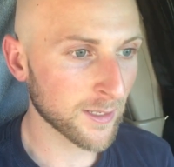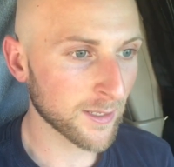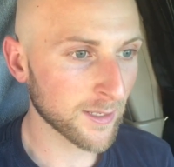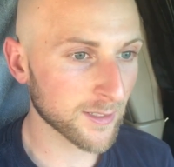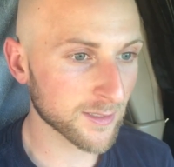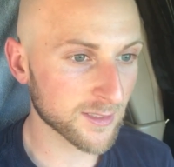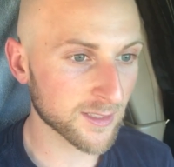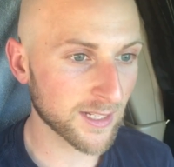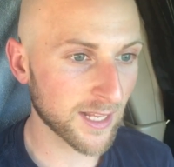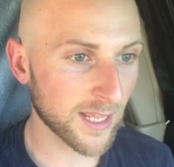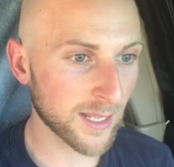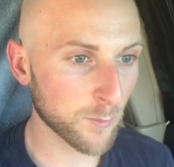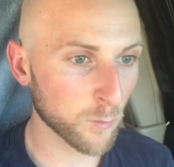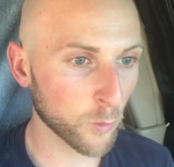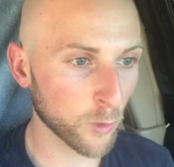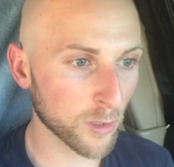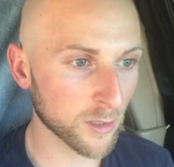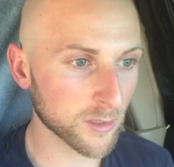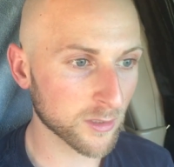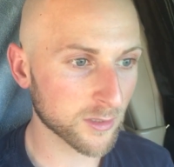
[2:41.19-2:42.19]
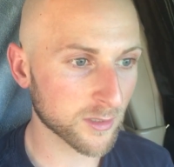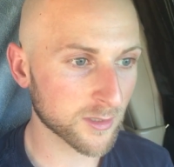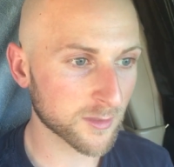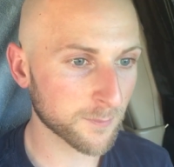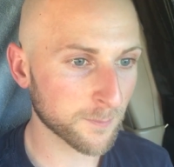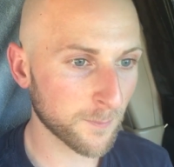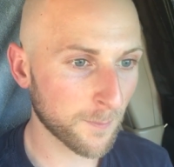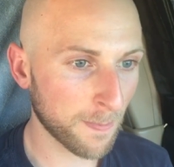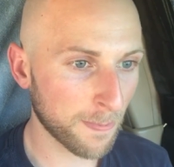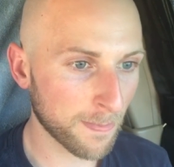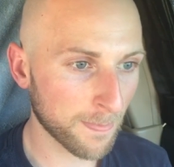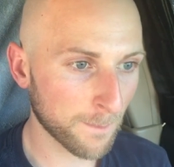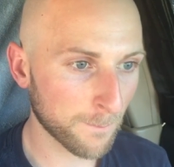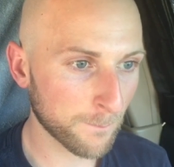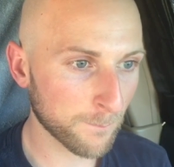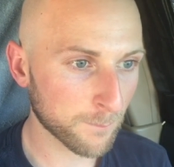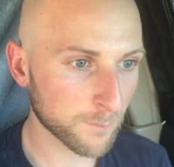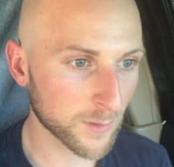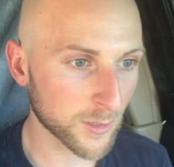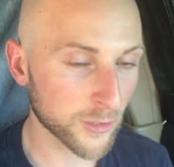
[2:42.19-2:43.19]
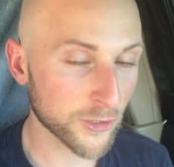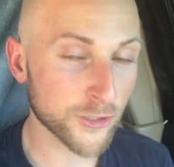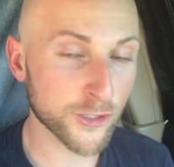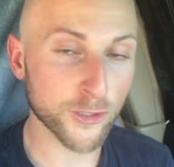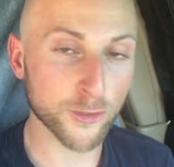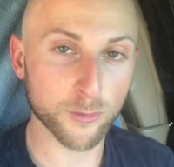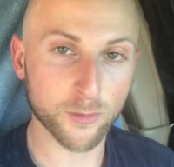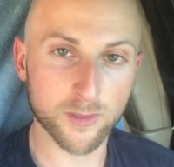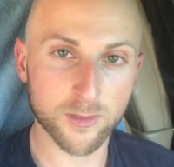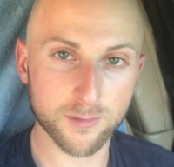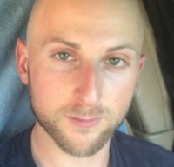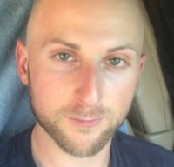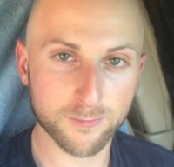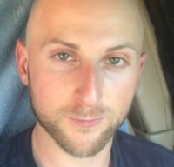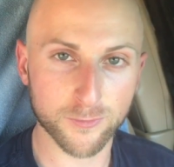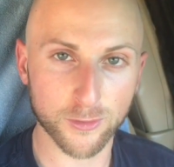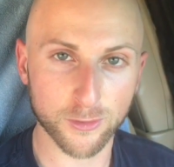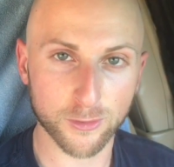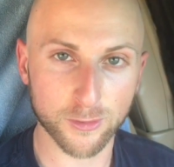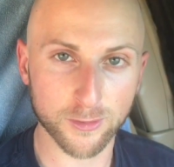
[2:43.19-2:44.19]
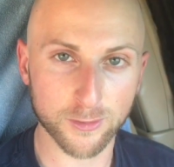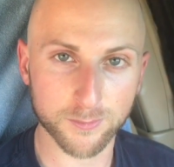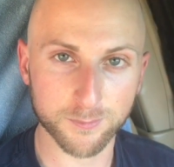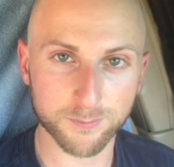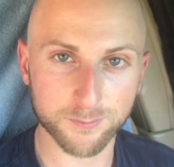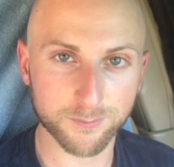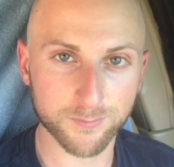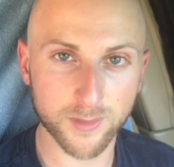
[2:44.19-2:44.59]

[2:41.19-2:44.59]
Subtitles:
His name was Duke for